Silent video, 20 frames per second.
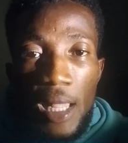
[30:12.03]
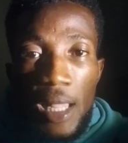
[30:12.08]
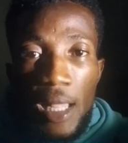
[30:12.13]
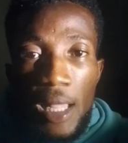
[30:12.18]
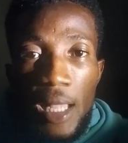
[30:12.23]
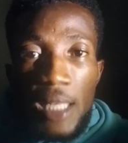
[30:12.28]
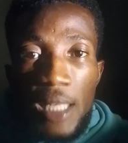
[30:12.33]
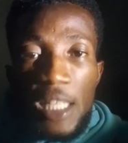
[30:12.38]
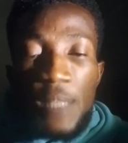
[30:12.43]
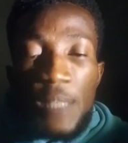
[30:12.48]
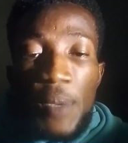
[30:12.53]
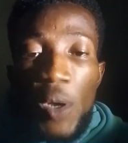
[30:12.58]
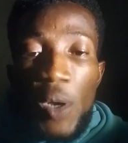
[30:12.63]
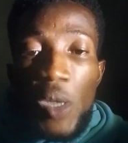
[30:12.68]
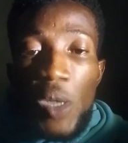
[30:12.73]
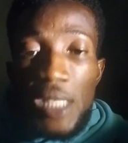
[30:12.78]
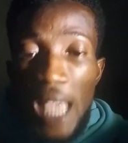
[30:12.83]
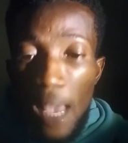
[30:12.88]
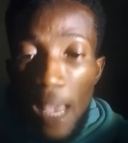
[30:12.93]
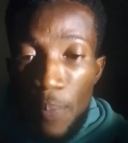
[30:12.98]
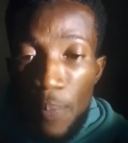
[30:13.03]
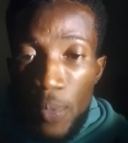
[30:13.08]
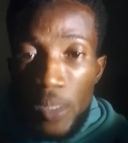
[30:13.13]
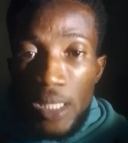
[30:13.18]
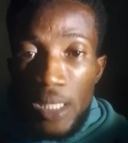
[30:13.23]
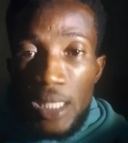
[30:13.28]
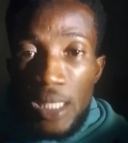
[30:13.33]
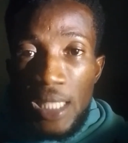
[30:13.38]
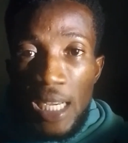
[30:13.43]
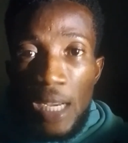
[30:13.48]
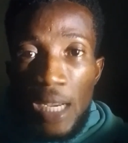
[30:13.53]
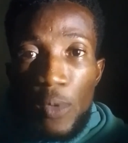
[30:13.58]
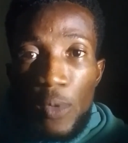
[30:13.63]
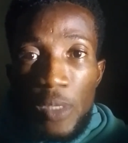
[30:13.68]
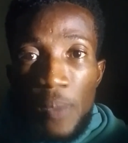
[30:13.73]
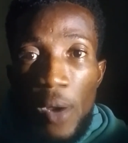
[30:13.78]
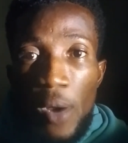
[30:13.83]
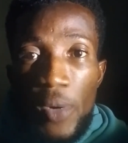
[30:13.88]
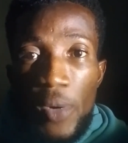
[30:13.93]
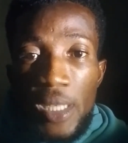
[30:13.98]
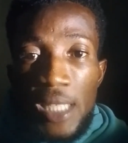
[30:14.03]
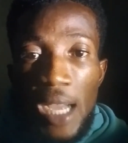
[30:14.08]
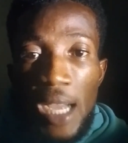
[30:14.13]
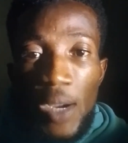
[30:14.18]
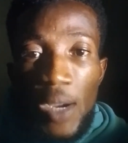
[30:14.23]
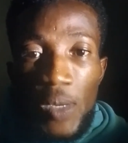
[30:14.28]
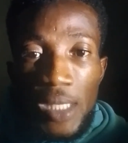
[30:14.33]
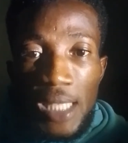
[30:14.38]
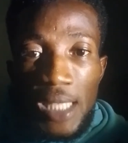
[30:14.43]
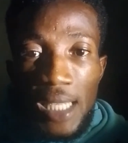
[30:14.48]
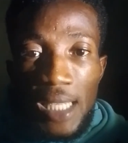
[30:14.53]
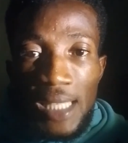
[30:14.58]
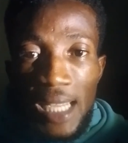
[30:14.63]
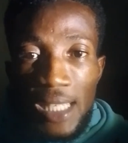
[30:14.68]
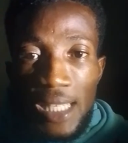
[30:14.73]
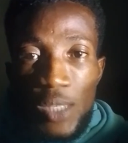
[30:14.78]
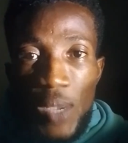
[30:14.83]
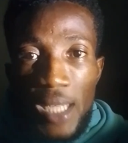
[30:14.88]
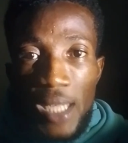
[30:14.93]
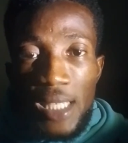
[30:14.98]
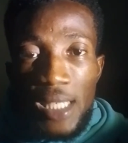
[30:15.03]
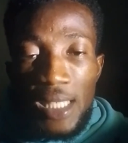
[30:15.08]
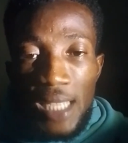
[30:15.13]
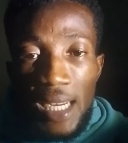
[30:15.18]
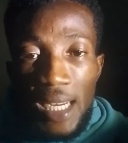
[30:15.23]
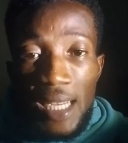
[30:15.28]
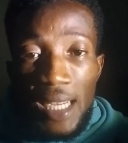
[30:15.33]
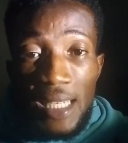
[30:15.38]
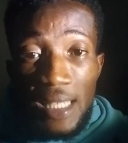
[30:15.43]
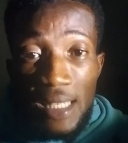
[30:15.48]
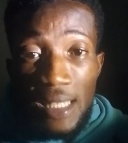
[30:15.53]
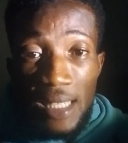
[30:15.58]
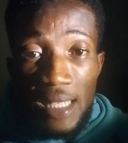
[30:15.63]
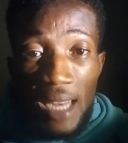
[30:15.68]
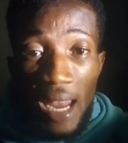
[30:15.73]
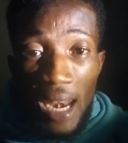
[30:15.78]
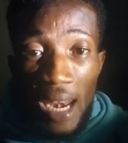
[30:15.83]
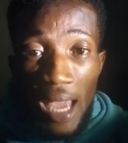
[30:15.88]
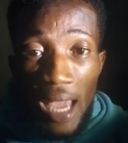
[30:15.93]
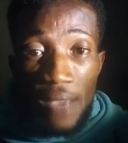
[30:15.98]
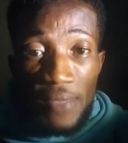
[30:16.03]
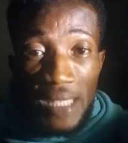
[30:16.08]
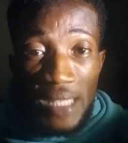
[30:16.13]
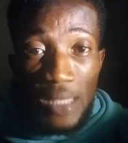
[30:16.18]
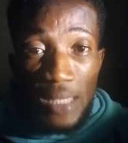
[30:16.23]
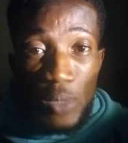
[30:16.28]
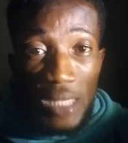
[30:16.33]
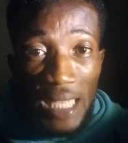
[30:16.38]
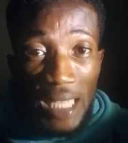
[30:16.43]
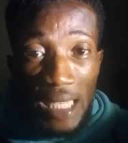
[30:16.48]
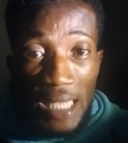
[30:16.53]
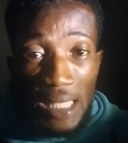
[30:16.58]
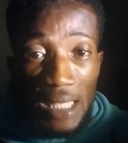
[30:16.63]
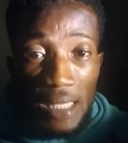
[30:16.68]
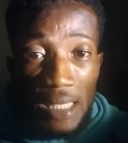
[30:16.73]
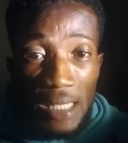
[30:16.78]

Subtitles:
It is because I built this channel with my original content. That is why this channel is still alive till date.